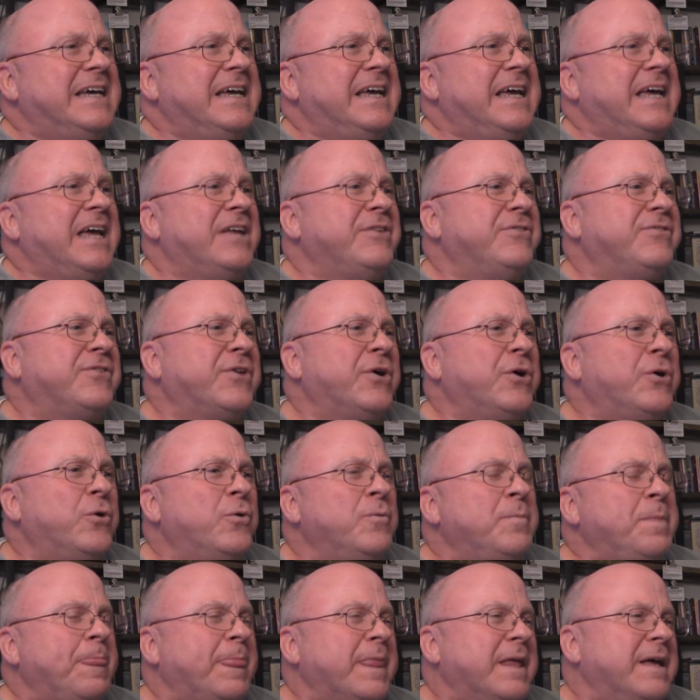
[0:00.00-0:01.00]
And
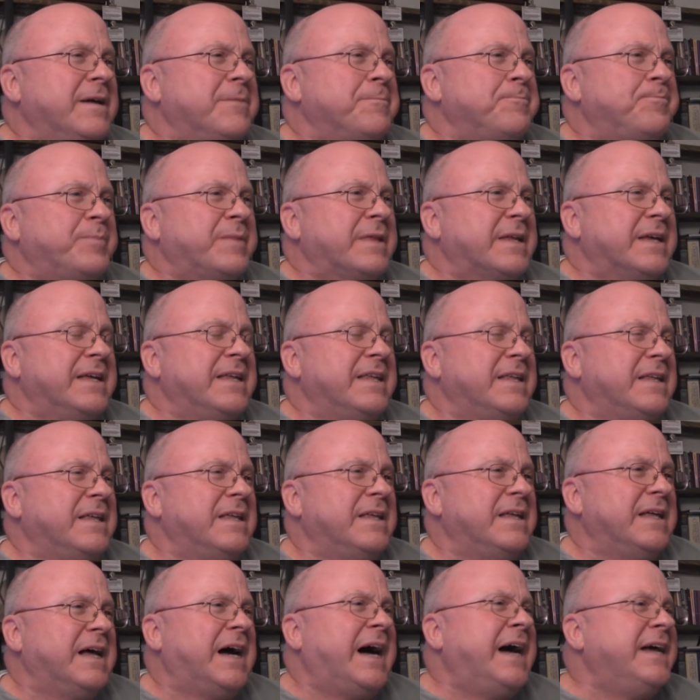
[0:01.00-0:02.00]
so
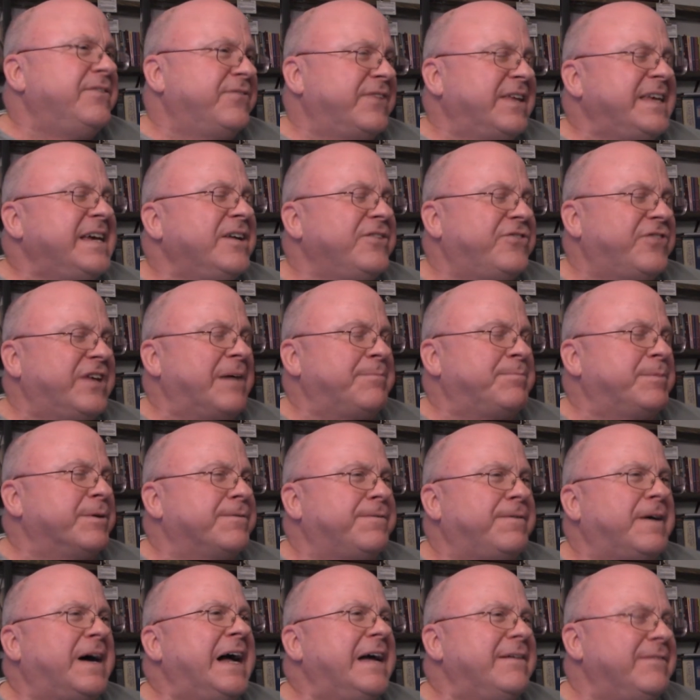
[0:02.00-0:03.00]
Isaiah chapter
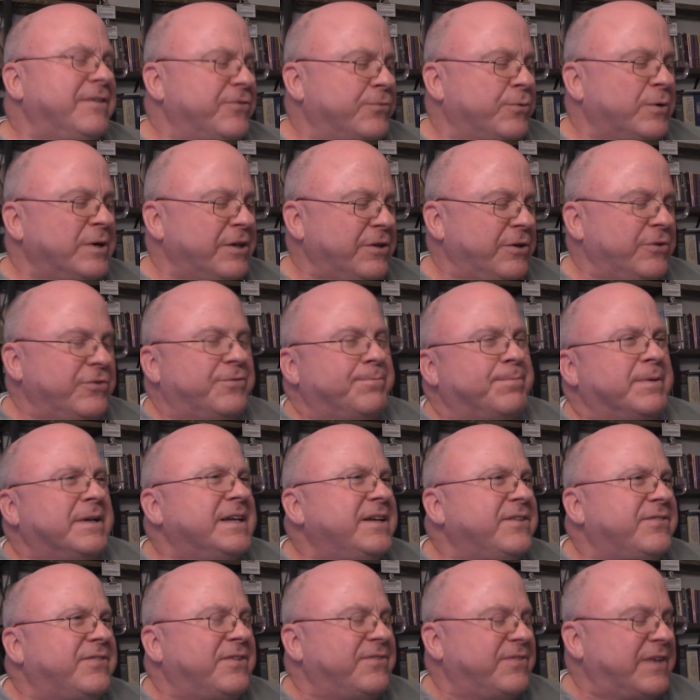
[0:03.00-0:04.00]
5 is one of those
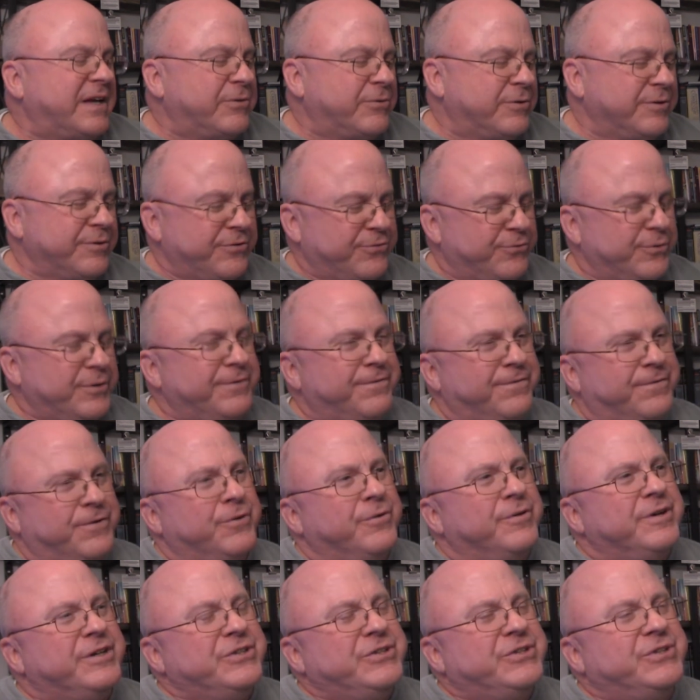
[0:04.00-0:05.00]
places I was
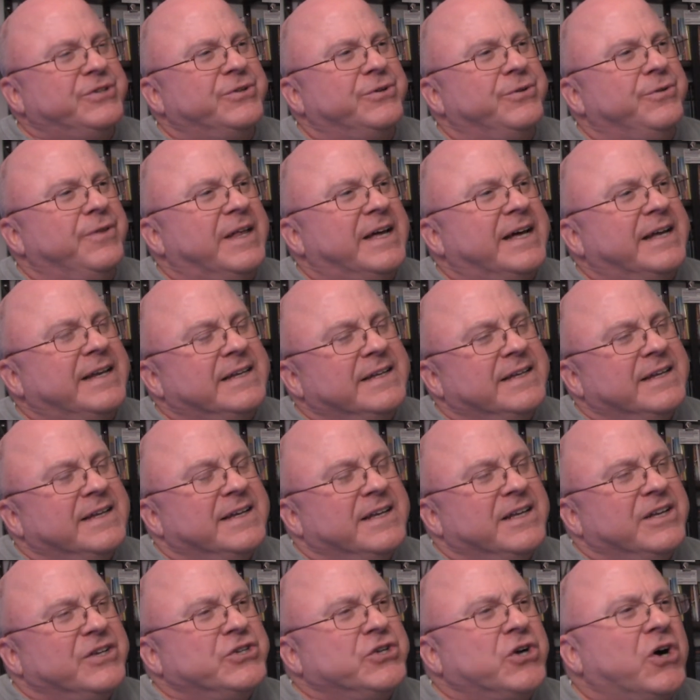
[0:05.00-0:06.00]
referring to that
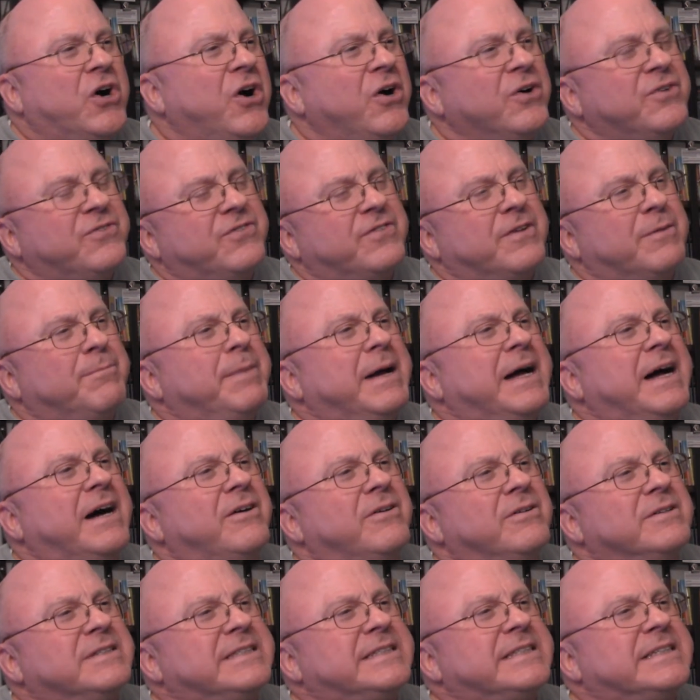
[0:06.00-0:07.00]
talks
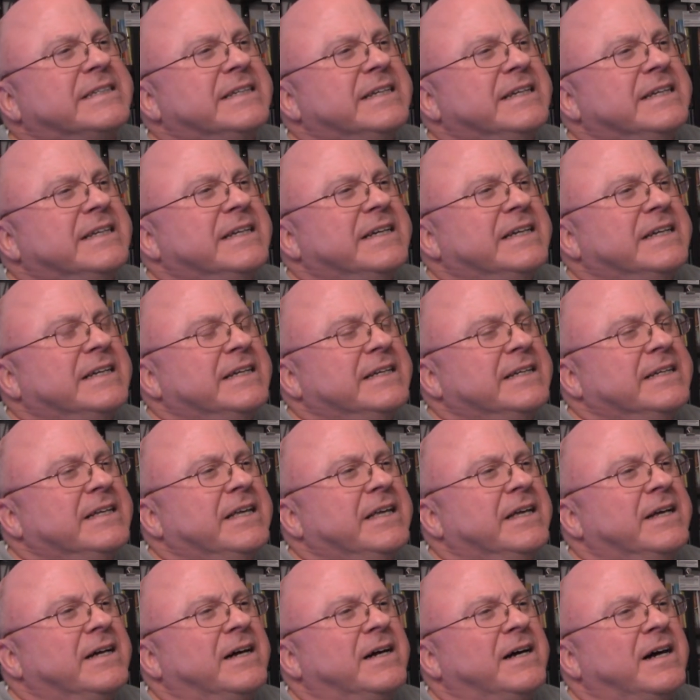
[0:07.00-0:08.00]
about
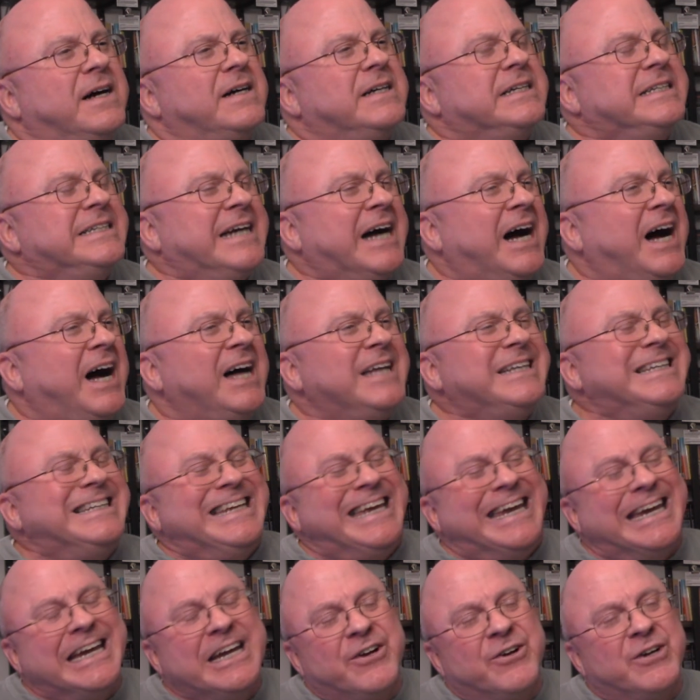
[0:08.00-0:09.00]
God
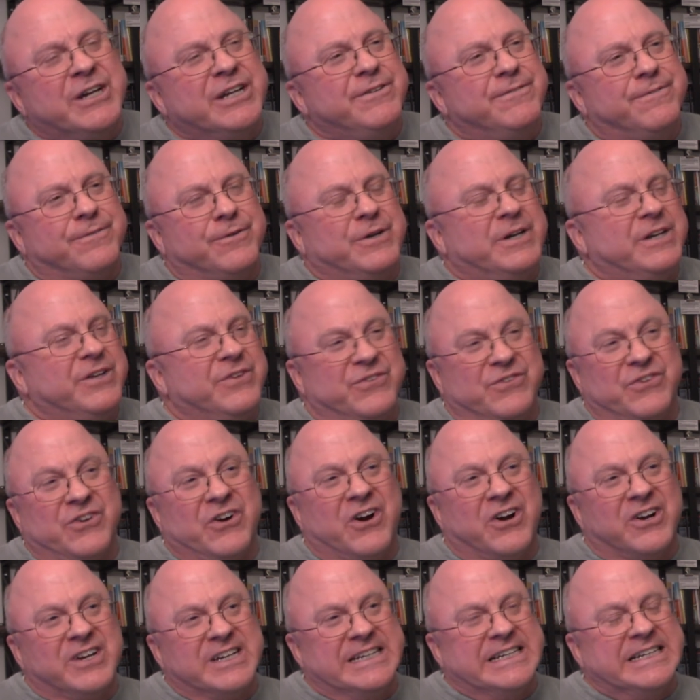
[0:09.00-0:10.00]
caring for His
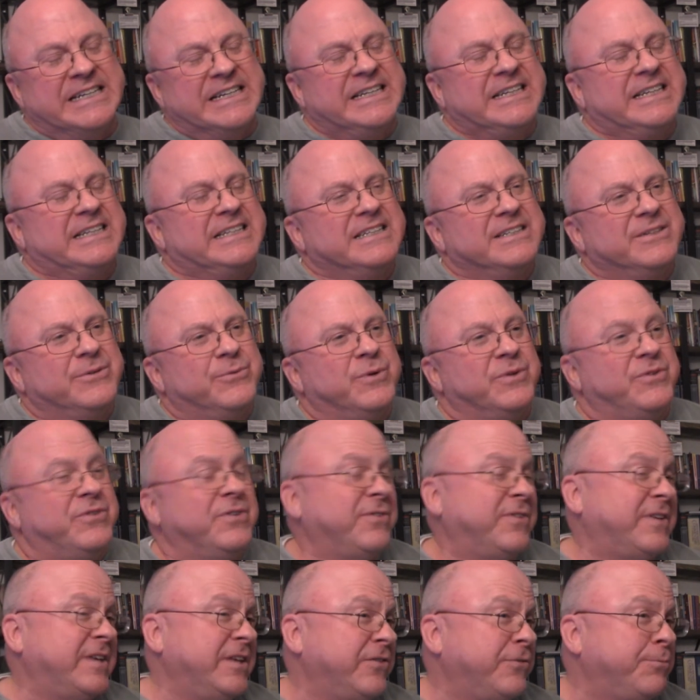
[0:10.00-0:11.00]
garden, which
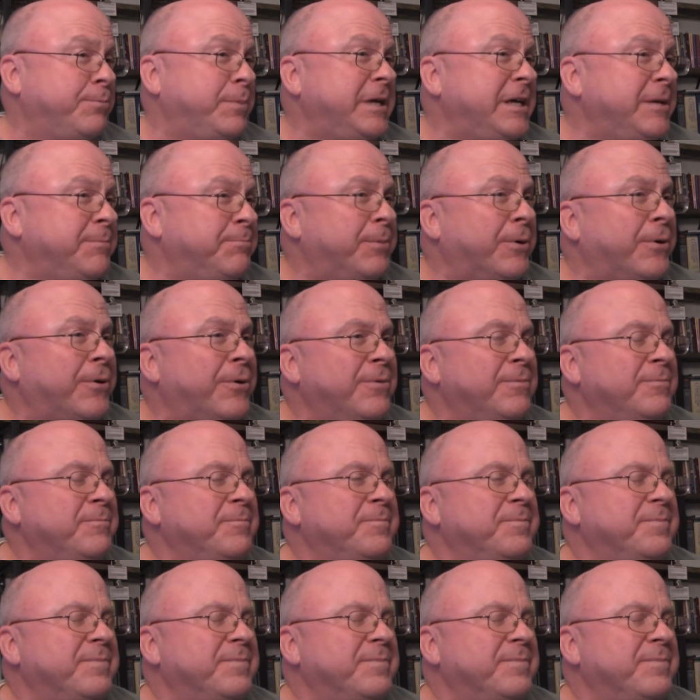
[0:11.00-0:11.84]
is His people,